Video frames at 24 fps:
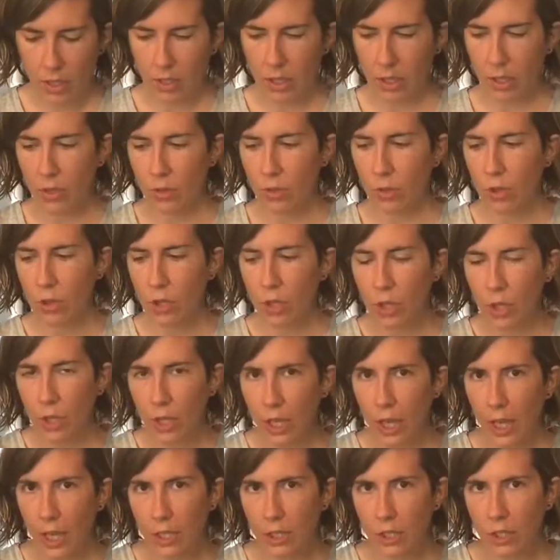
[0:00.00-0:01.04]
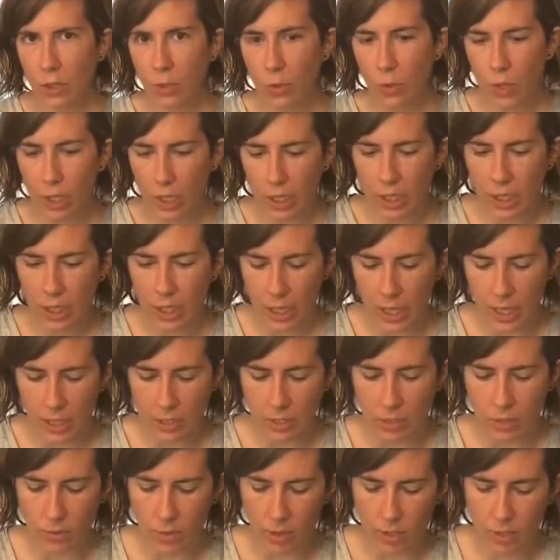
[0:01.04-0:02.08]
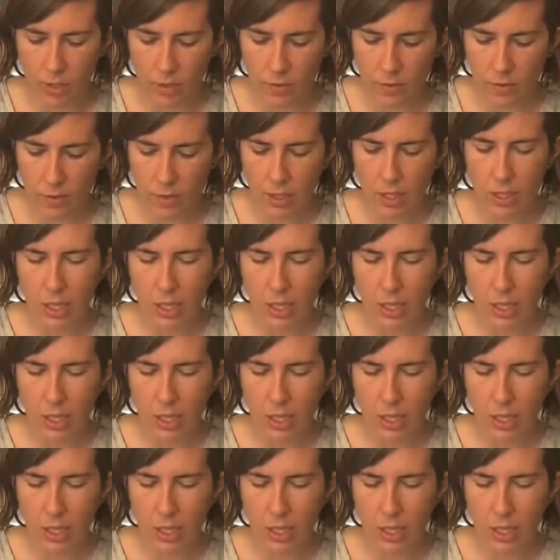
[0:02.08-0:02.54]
They don't cook as quickly as the rest of them.